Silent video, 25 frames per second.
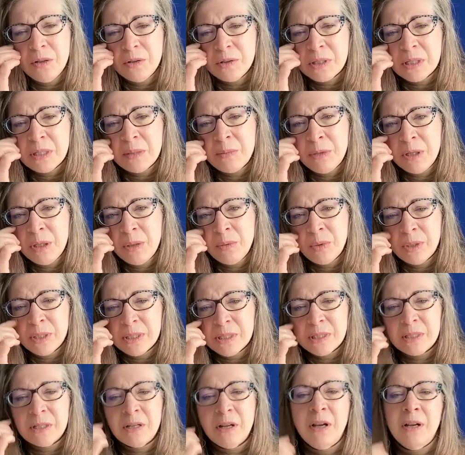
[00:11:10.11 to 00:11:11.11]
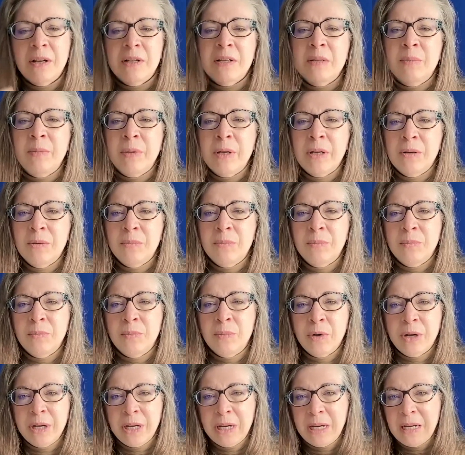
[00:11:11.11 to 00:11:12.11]
somebody once talked about
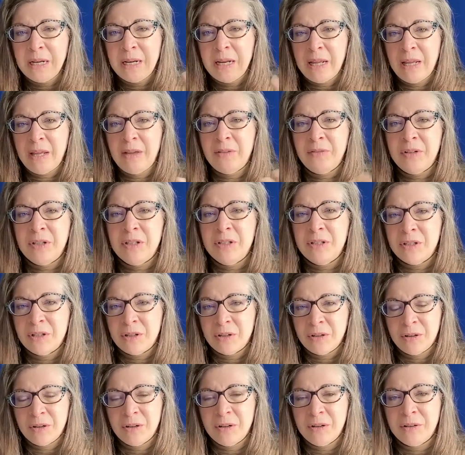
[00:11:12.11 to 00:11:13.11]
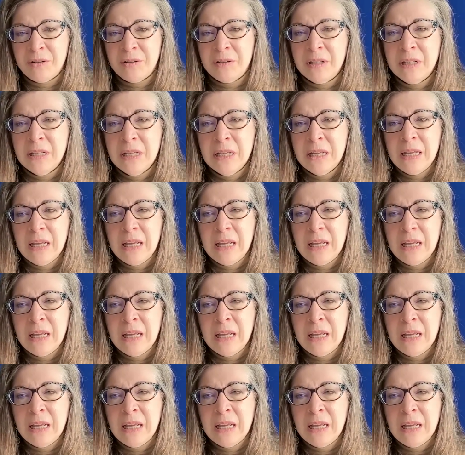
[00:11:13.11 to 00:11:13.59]
bringing heaven to earth.